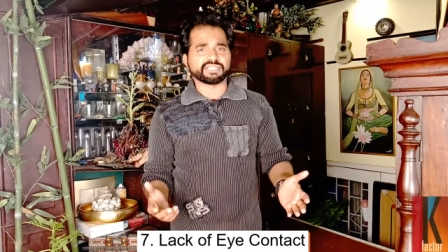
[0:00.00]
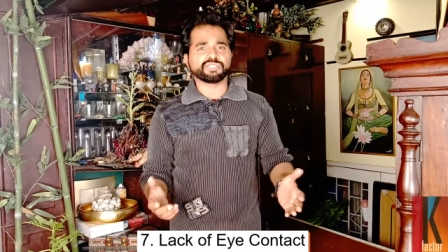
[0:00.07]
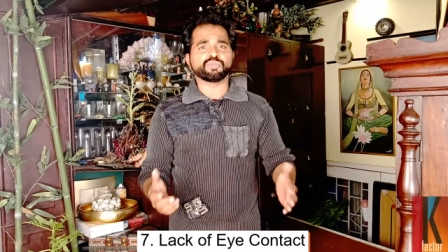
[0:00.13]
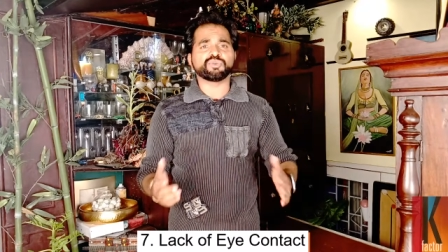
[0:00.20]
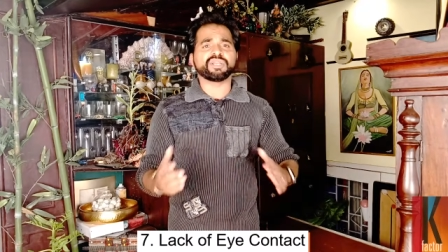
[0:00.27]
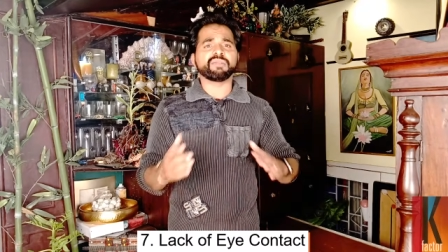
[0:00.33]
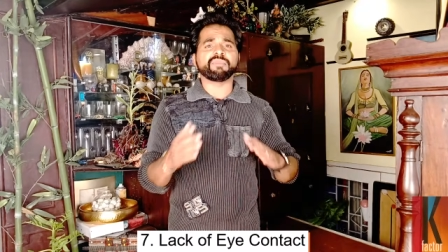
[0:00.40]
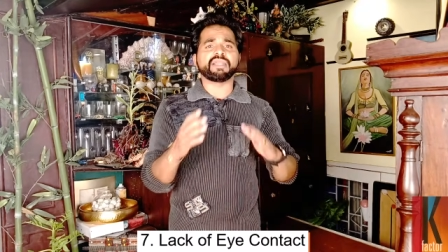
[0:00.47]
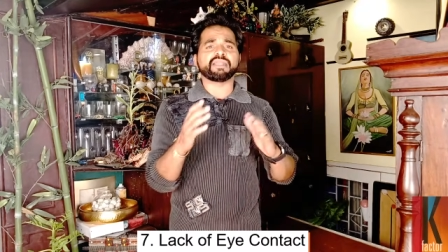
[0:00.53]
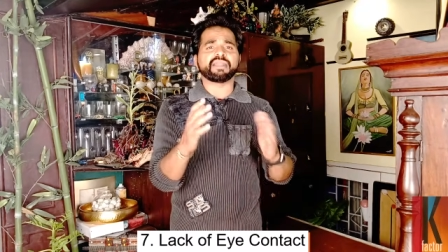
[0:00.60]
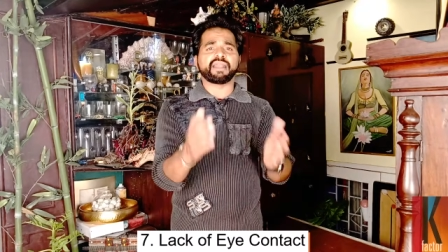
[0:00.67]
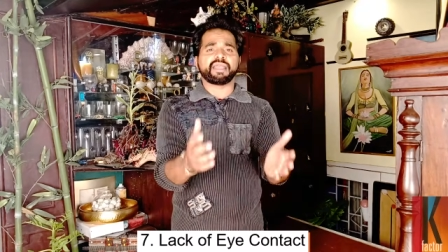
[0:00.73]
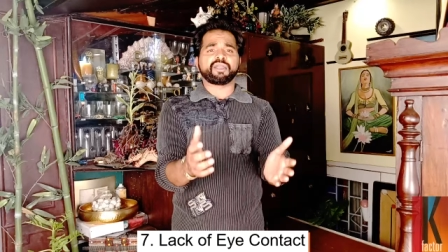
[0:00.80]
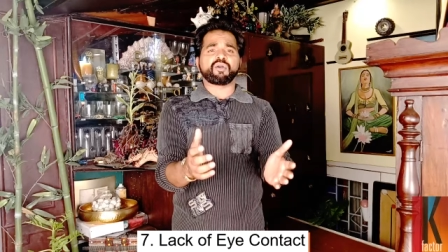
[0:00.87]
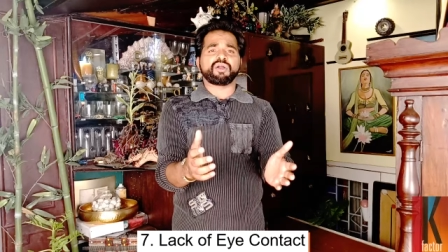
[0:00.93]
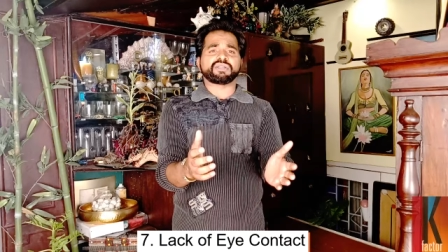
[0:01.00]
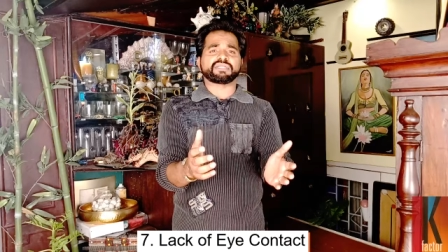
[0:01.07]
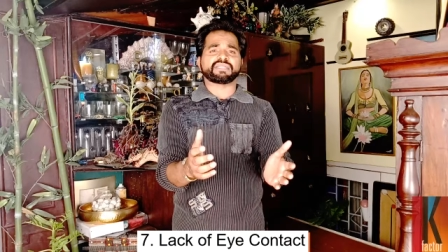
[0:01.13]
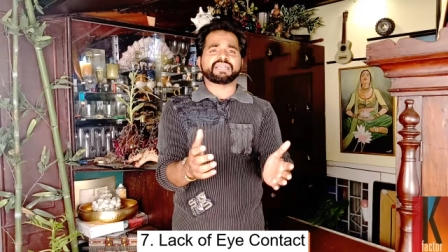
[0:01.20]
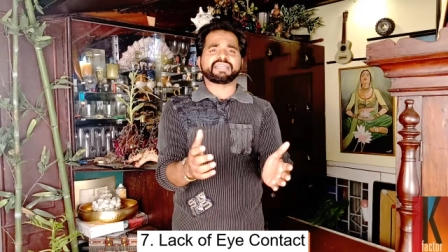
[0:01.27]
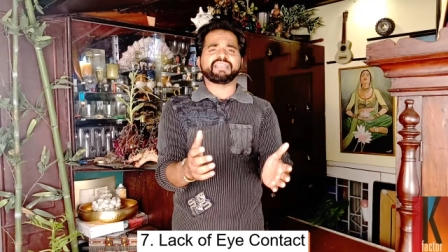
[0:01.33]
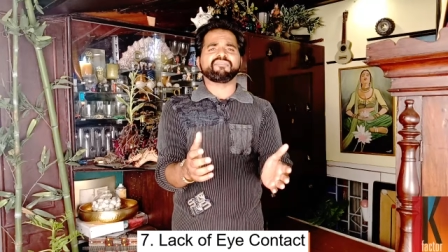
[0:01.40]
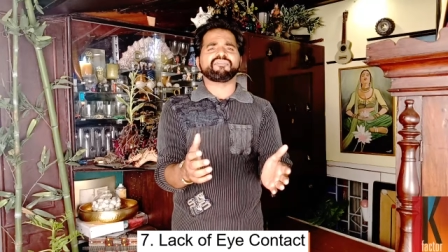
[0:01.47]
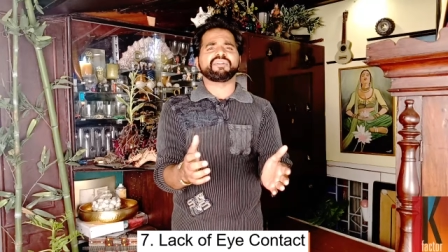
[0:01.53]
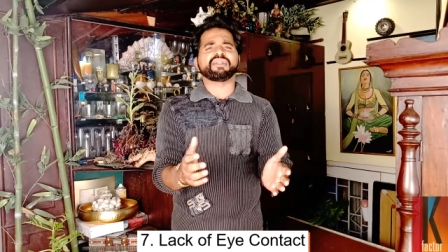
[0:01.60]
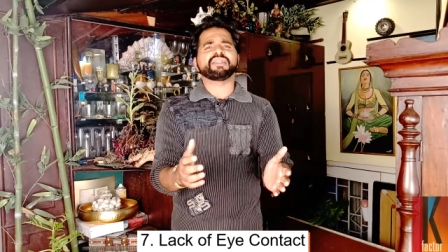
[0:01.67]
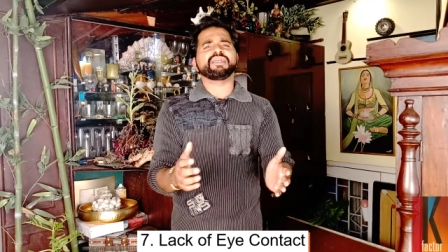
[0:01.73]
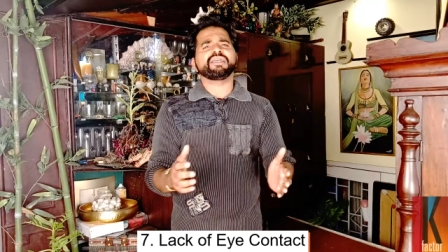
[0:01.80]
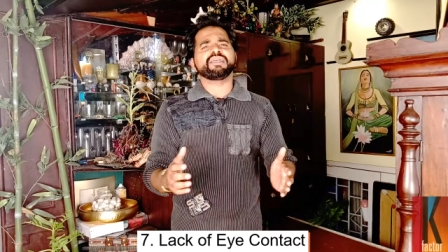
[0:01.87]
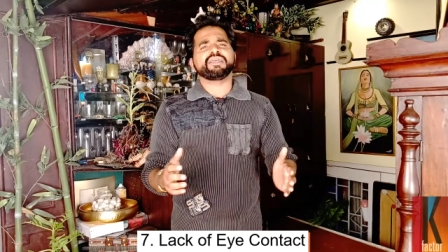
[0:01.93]
Since you didn't maintain eye contact, he
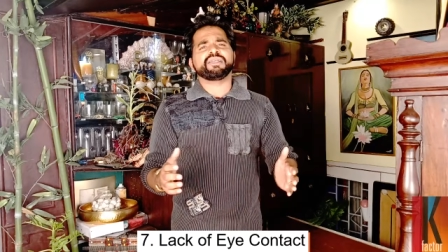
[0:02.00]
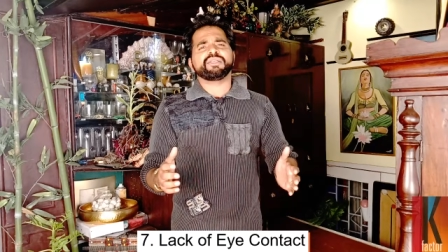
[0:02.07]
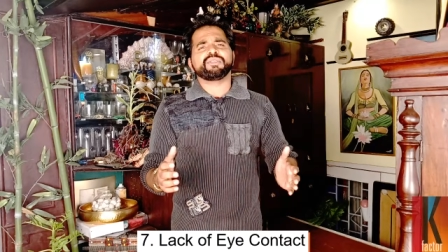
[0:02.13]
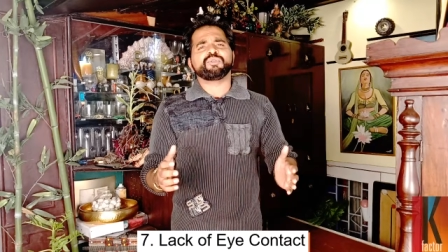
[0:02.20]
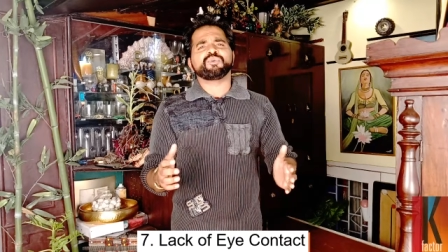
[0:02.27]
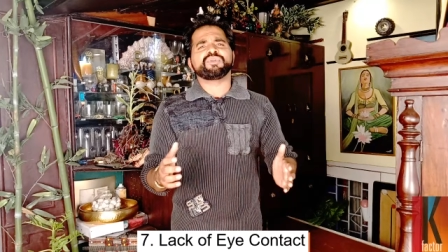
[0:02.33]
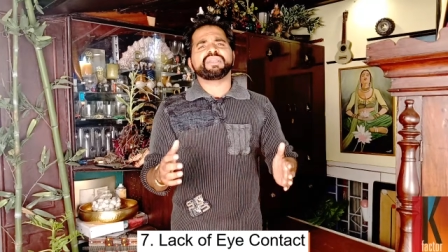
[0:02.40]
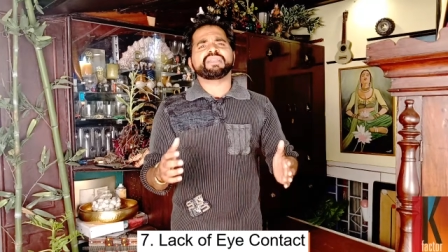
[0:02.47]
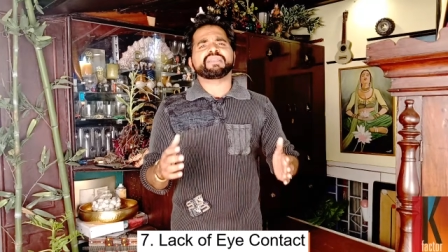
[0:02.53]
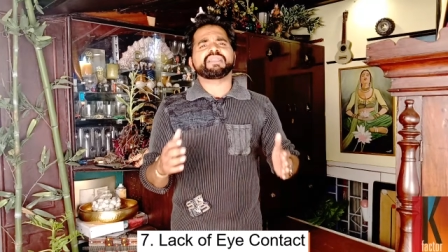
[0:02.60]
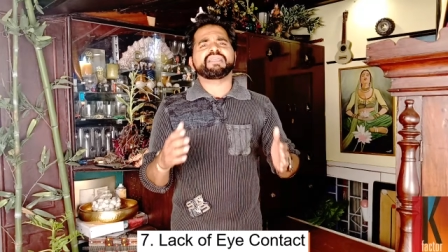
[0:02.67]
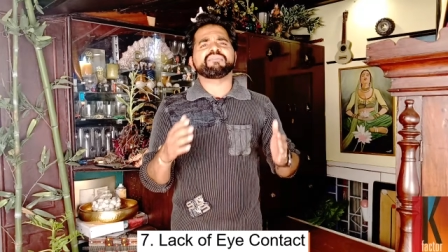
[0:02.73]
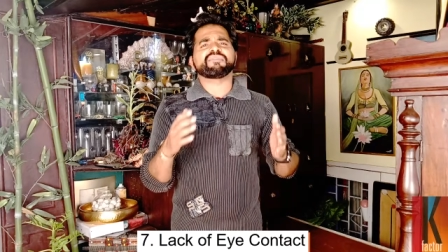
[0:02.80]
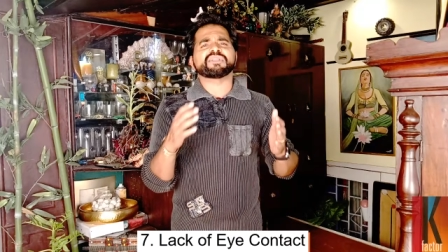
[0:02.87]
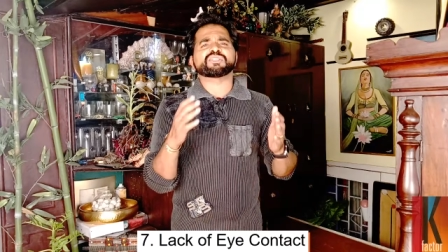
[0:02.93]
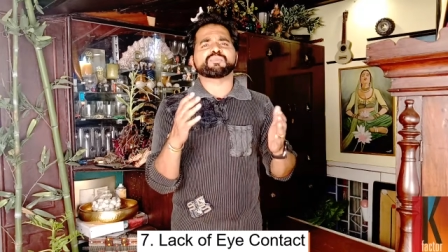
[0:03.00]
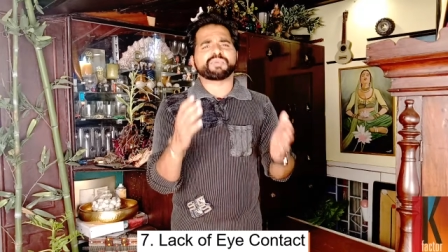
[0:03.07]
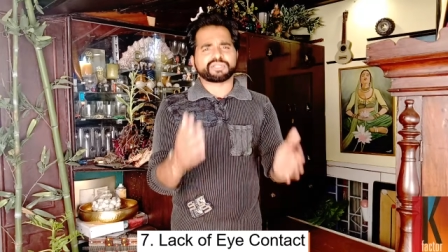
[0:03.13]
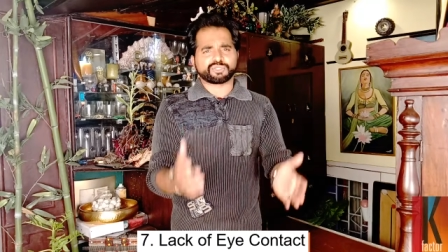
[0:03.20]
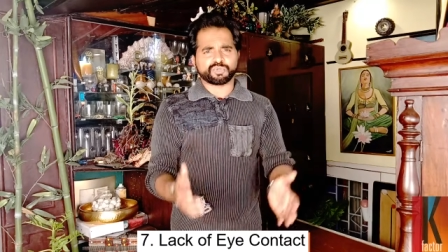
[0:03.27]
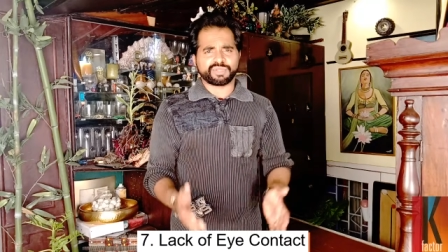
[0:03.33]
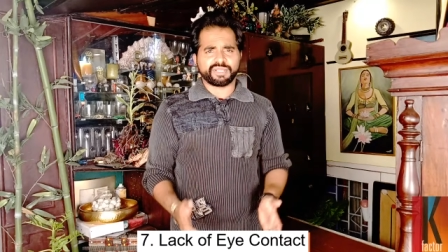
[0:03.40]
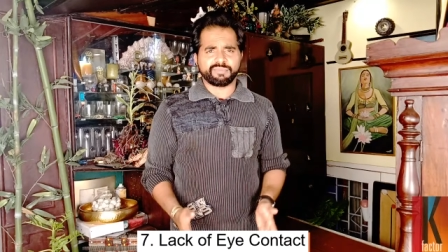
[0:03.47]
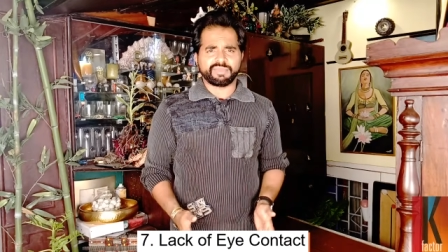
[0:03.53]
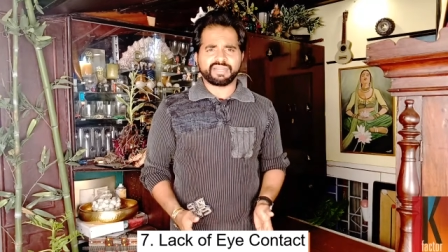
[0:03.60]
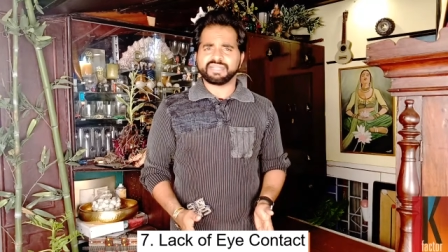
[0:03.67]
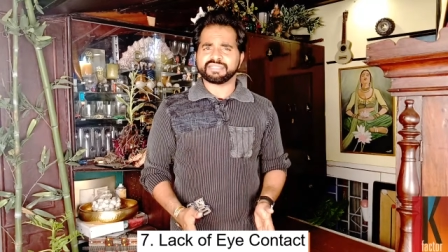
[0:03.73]
felt you didn't give respect to him.